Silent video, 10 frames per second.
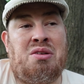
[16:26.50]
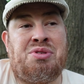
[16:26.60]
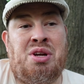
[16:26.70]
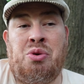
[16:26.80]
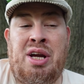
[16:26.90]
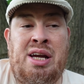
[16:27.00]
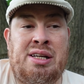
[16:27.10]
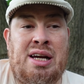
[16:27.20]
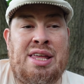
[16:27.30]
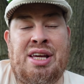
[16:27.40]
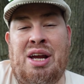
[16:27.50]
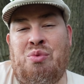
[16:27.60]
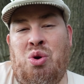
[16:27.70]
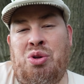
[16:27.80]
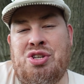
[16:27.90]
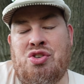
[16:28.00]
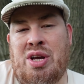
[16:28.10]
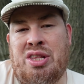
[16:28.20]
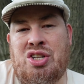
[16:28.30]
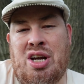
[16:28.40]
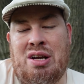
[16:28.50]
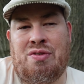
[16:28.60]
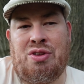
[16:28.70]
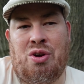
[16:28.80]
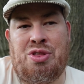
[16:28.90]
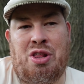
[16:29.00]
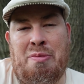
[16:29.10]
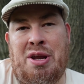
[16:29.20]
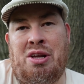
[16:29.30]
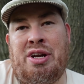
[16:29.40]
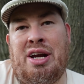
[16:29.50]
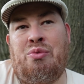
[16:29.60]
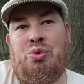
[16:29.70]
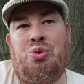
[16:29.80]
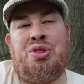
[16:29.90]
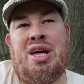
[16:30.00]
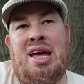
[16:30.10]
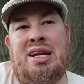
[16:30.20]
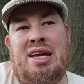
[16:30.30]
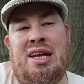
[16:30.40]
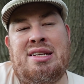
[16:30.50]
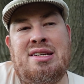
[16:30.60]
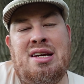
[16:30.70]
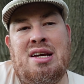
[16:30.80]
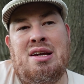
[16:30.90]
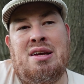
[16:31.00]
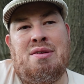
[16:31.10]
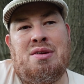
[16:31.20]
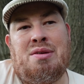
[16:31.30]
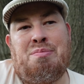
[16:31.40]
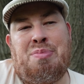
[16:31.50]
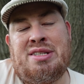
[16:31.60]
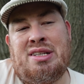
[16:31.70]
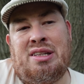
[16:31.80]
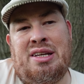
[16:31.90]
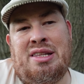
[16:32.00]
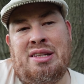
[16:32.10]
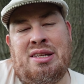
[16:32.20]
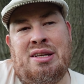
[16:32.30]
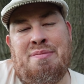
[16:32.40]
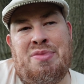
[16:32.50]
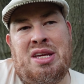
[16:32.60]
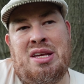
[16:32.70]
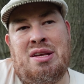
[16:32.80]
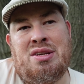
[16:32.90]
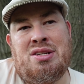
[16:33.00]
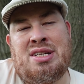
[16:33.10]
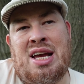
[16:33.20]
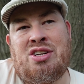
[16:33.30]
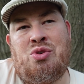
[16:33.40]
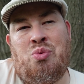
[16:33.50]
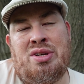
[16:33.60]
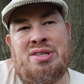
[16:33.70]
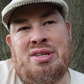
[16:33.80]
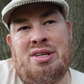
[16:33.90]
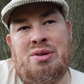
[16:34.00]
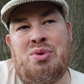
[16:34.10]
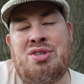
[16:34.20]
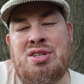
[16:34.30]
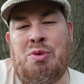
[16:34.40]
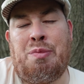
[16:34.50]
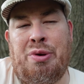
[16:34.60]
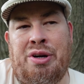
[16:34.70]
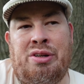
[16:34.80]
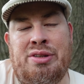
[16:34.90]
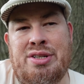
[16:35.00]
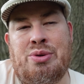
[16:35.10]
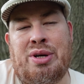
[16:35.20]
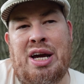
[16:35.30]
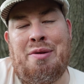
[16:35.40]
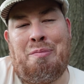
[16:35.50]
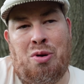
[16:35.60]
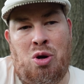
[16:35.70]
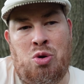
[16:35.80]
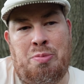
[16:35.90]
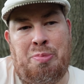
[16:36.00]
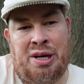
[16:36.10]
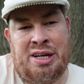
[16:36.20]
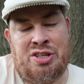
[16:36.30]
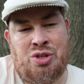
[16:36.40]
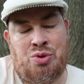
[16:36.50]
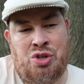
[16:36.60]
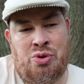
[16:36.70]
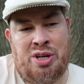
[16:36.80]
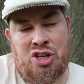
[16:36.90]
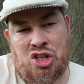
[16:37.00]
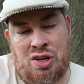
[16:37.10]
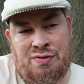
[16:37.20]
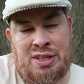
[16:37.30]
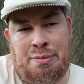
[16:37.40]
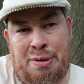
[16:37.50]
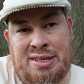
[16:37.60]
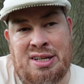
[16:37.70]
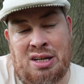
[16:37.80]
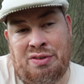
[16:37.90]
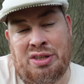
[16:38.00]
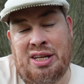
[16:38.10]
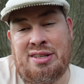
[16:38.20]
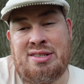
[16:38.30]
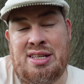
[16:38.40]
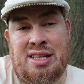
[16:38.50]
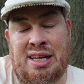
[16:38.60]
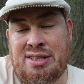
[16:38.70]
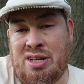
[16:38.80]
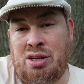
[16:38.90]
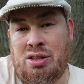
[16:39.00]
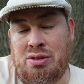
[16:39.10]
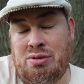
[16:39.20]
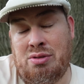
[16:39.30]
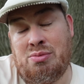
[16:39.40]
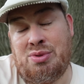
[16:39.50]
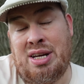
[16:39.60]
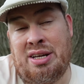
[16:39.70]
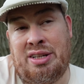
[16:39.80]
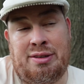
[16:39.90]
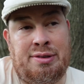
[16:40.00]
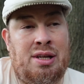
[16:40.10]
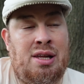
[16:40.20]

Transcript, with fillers: So, okay, I think I rolled a strength check for the Earth Elemental, and I ruled that it, basically the, the, the statue wasn't, was somewhat brittle, so it kind of broke, but in so doing, shifted the base enough that they could see that that tunnel was down there.